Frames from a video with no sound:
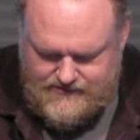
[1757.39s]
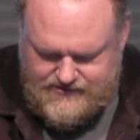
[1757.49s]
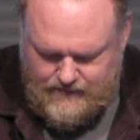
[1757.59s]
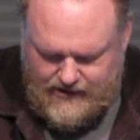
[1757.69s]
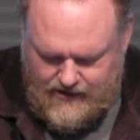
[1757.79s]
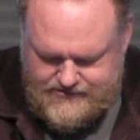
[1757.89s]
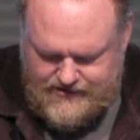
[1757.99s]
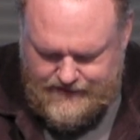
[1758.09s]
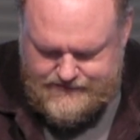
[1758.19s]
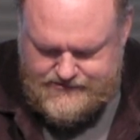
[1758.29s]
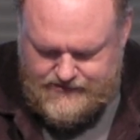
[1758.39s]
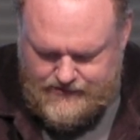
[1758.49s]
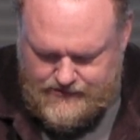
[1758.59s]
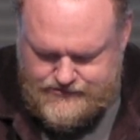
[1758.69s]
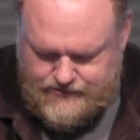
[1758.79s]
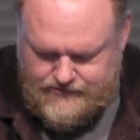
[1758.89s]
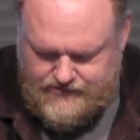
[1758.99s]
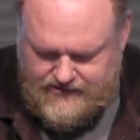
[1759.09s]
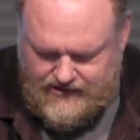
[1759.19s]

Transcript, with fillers: submit ourselves to your truth